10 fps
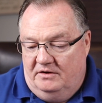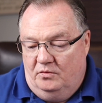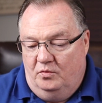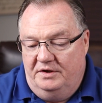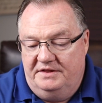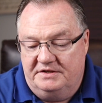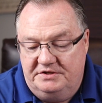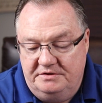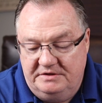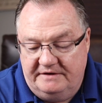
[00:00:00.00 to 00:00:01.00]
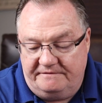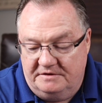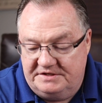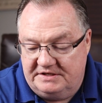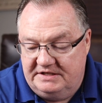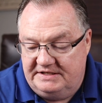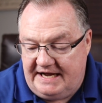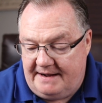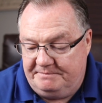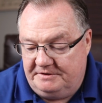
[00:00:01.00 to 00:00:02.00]
With the 2 different
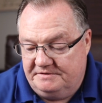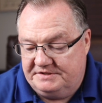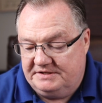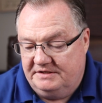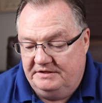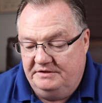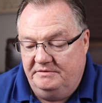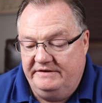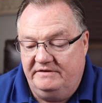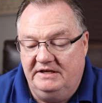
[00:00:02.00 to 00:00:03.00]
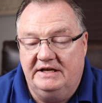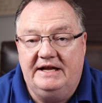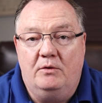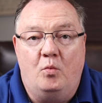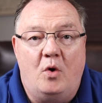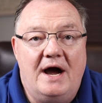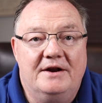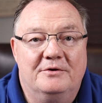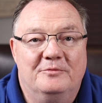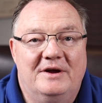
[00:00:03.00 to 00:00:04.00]
adapters, you even get a
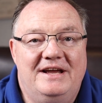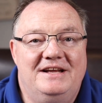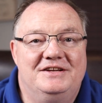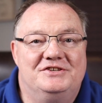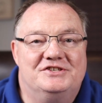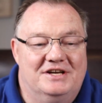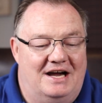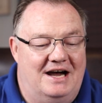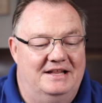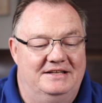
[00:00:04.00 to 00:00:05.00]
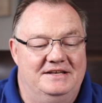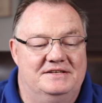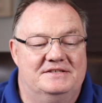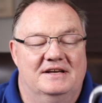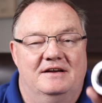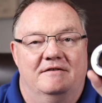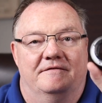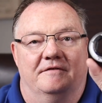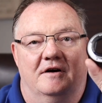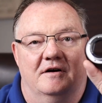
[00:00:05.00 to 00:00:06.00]
wider range on these
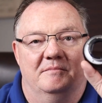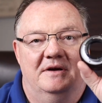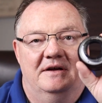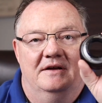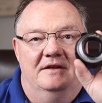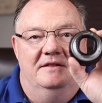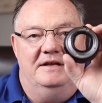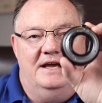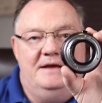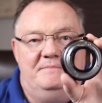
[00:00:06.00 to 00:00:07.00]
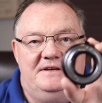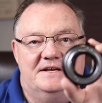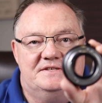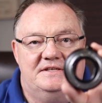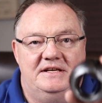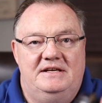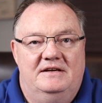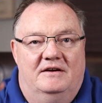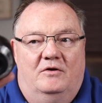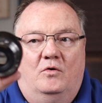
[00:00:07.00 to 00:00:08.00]
from the APS-C
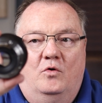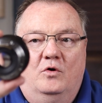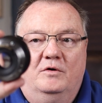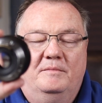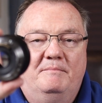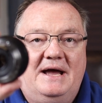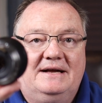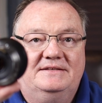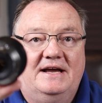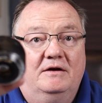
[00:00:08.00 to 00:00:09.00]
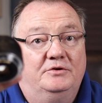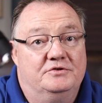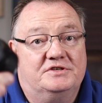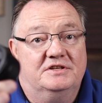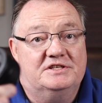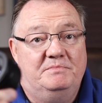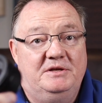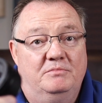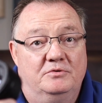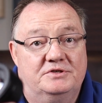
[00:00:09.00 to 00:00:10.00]
or back down using the
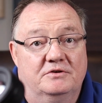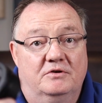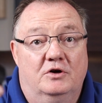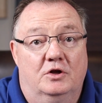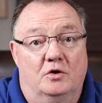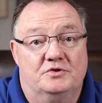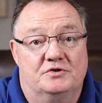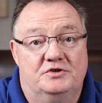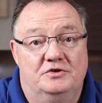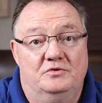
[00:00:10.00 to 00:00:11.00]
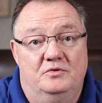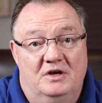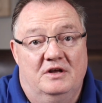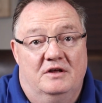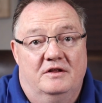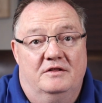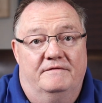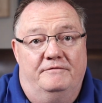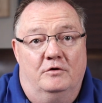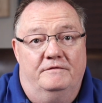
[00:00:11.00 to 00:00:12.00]
speed booster closer to the
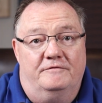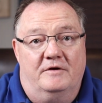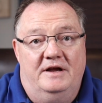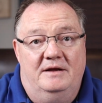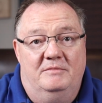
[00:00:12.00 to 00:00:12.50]
full frame